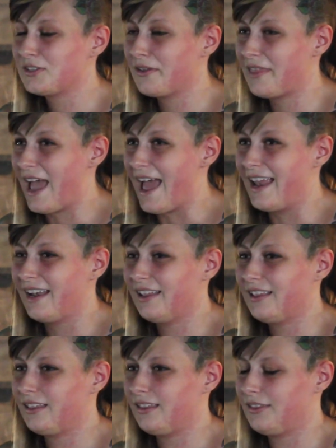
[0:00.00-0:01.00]
so that
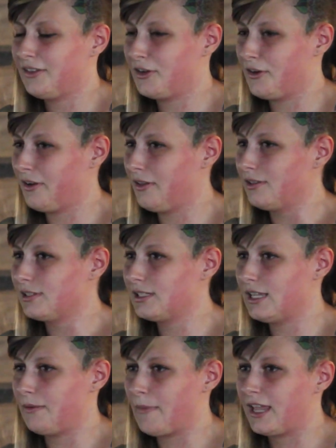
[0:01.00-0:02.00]
the
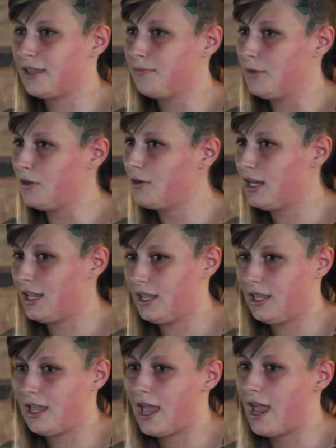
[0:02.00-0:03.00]
girls in my
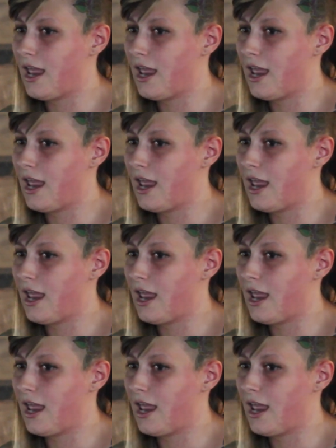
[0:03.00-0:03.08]
community